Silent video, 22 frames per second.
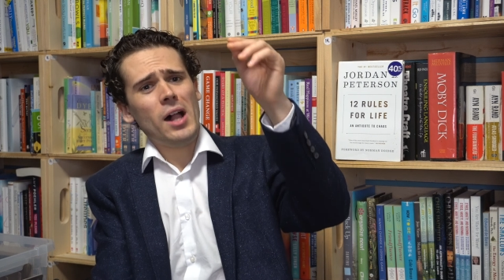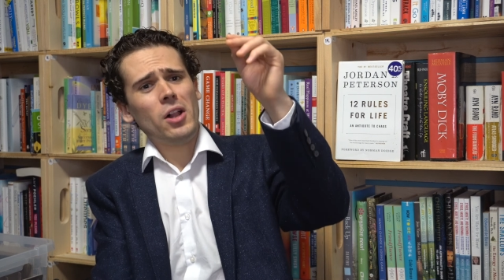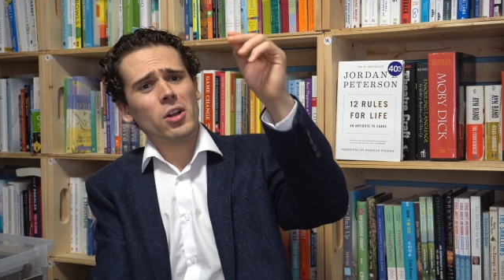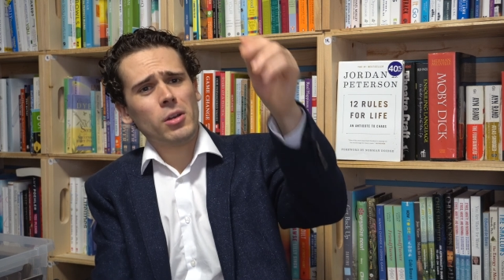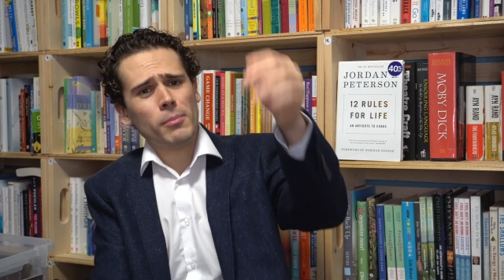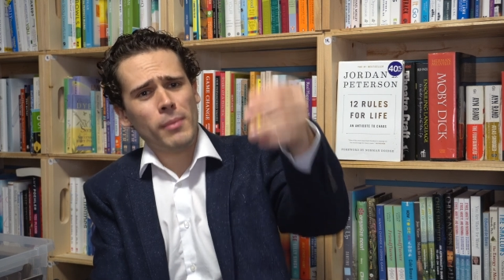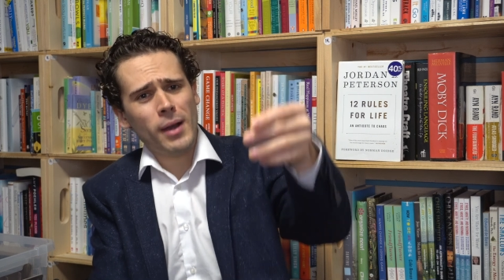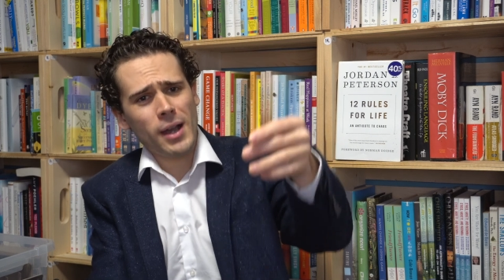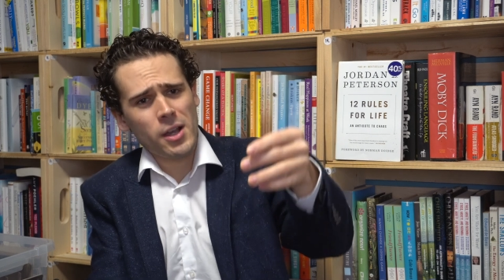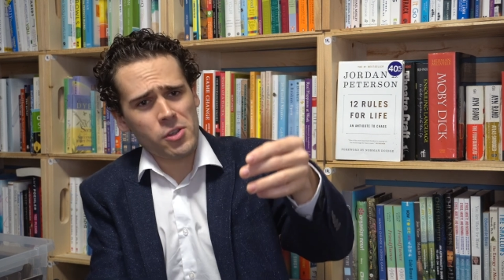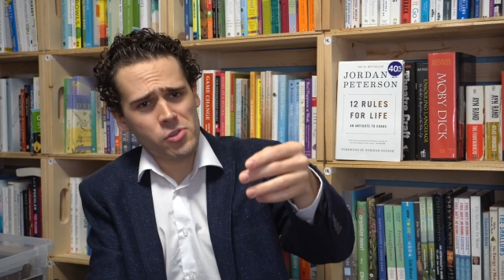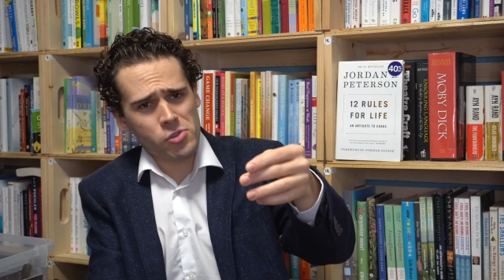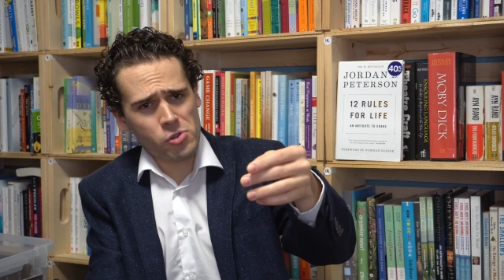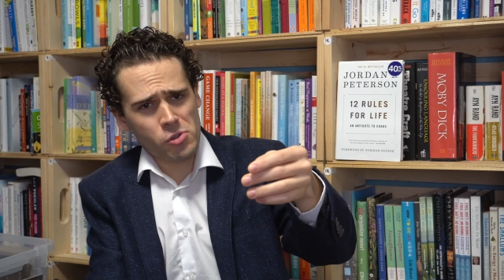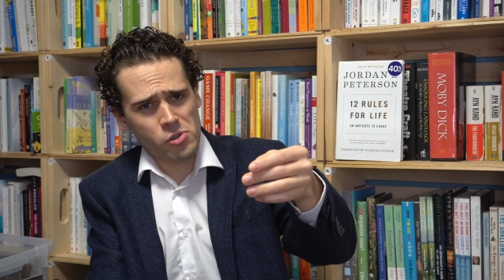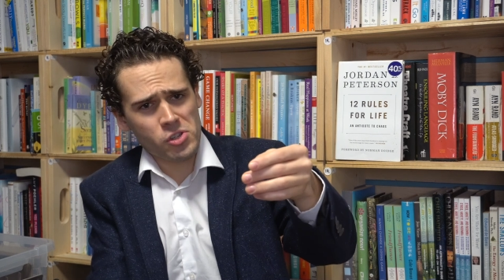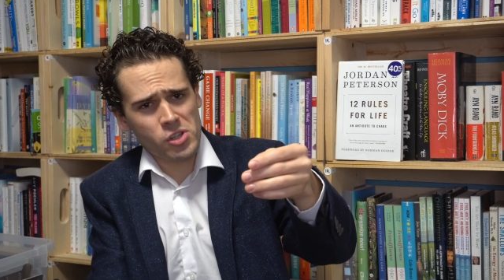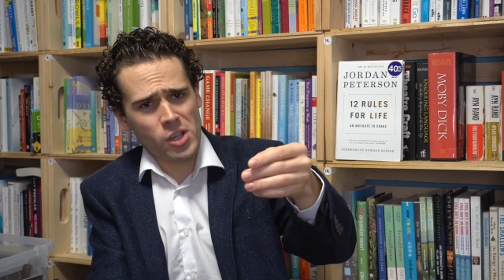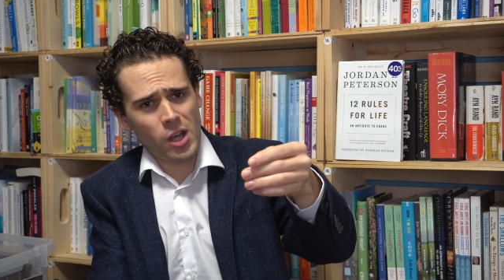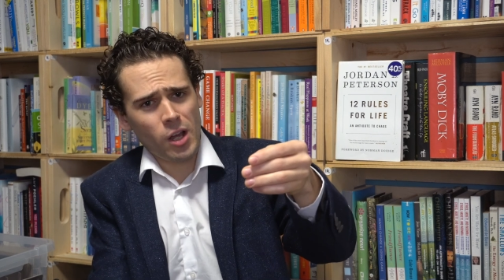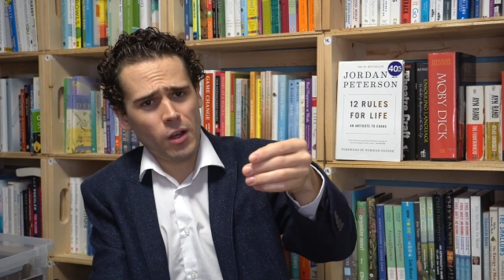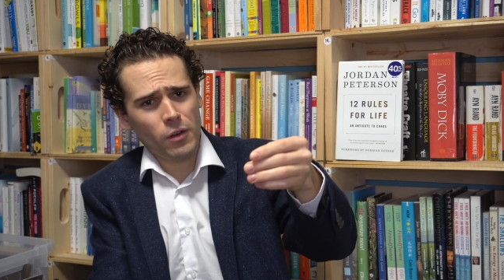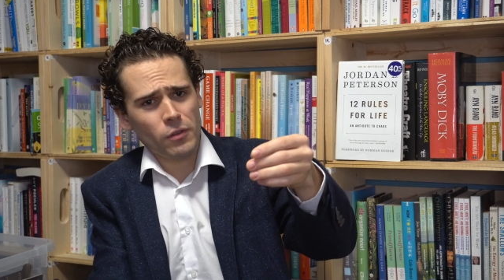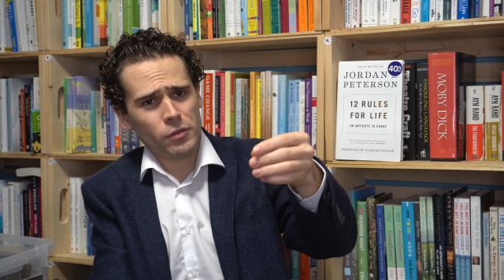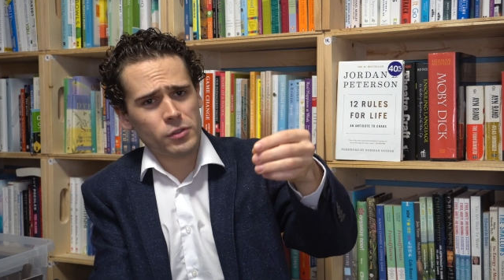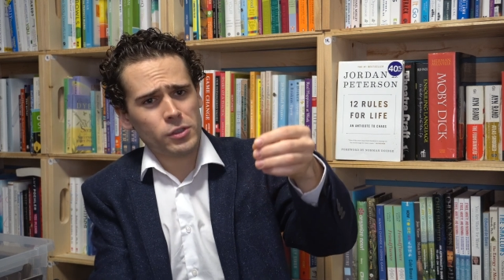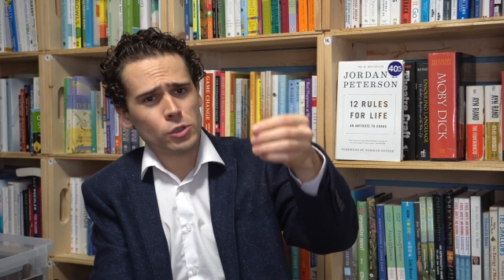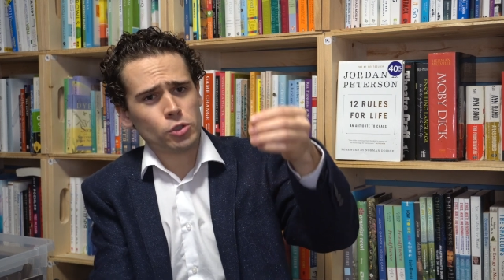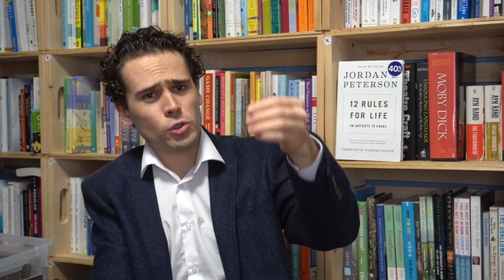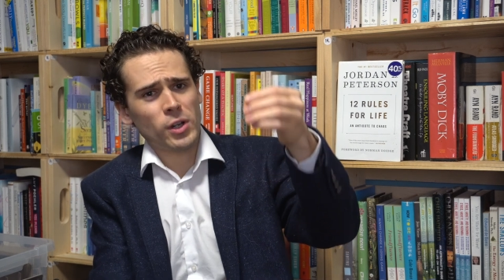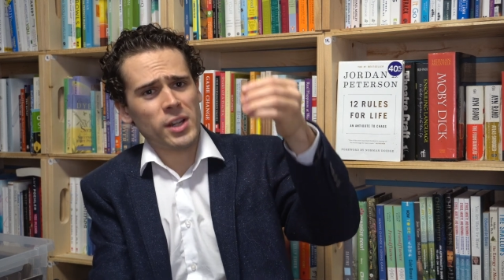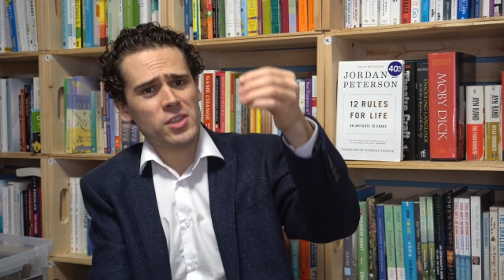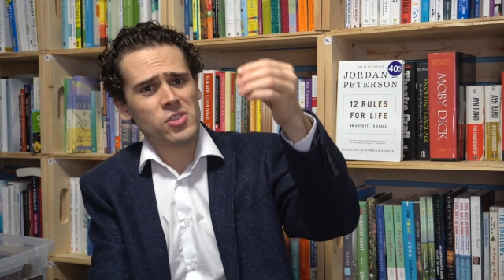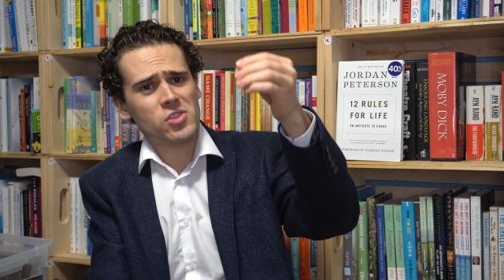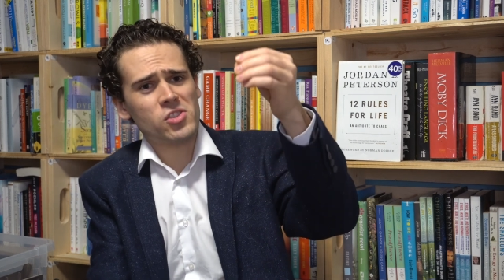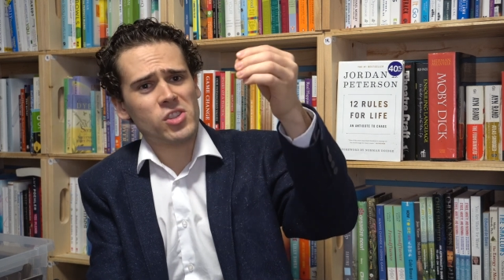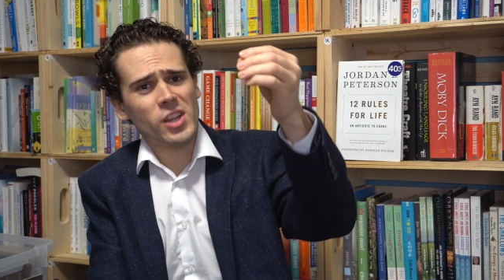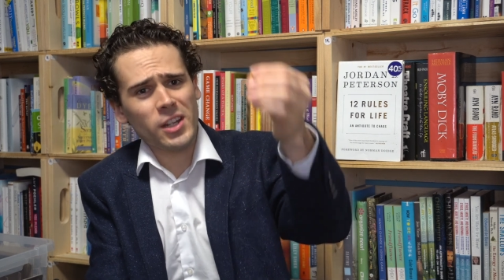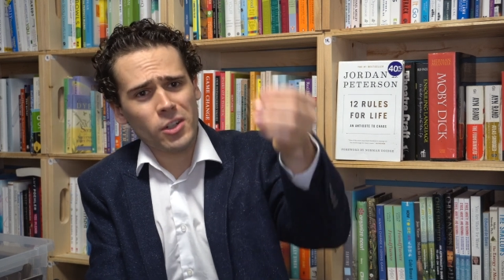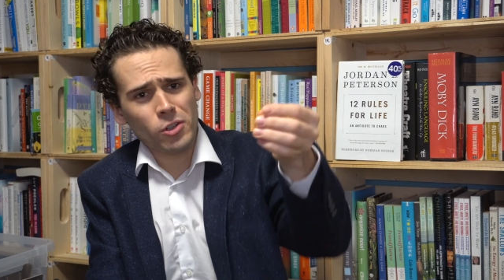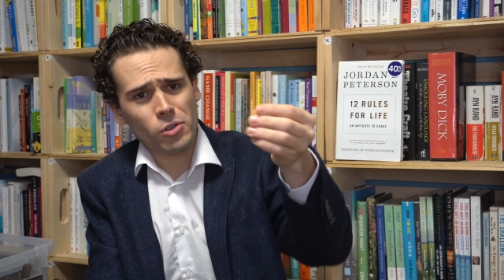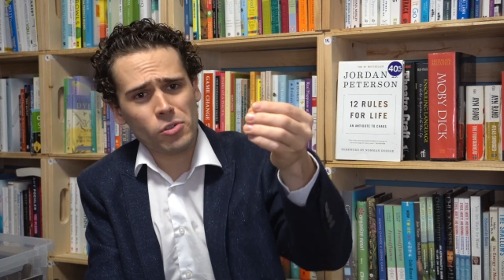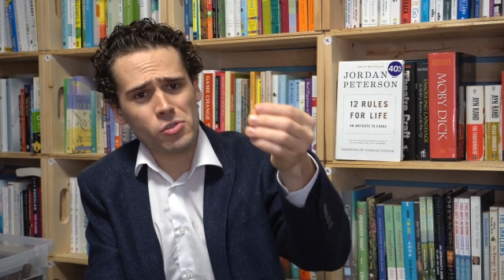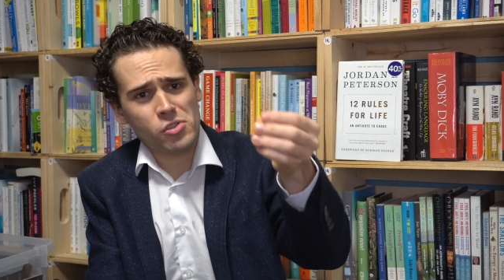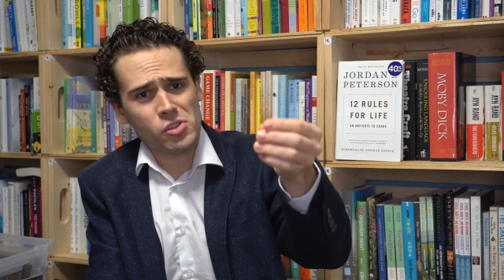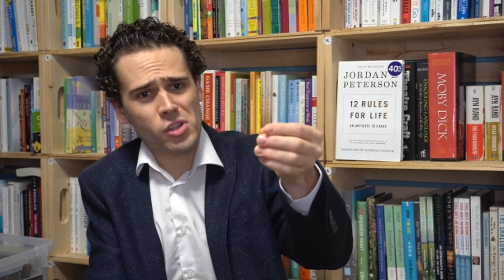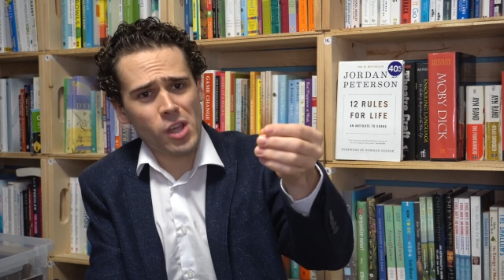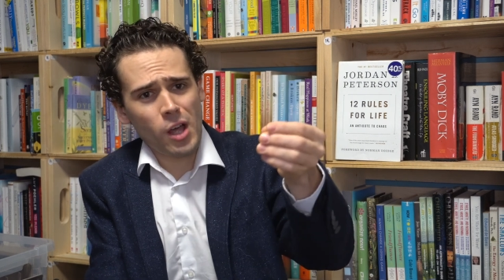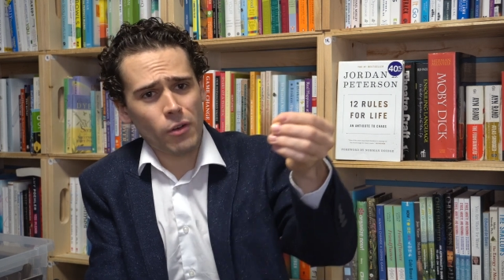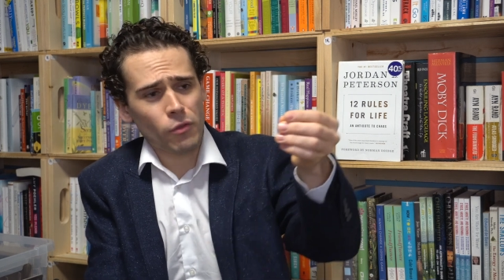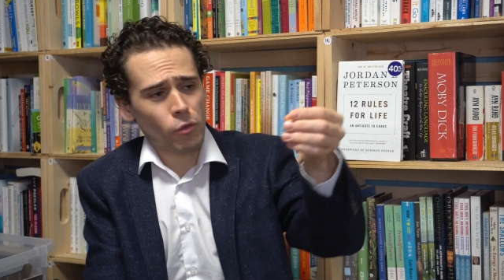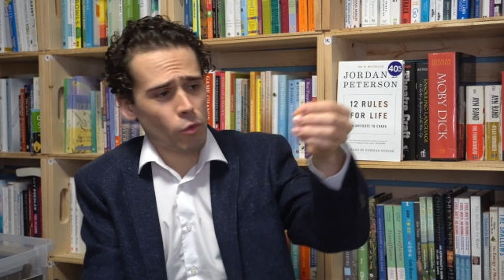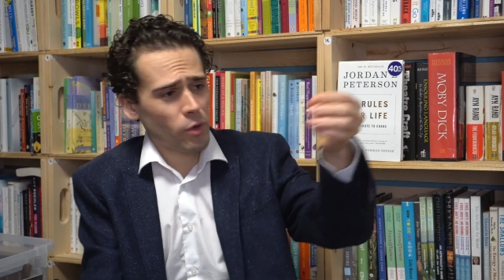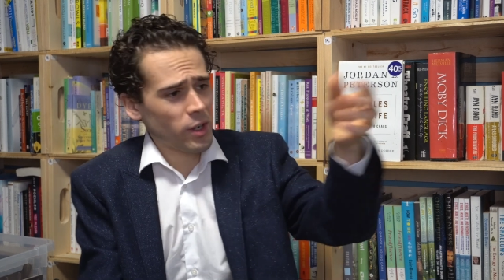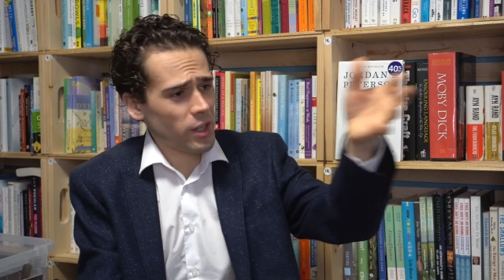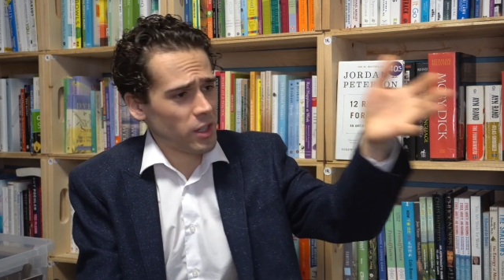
alchemize yourself to transcend yourself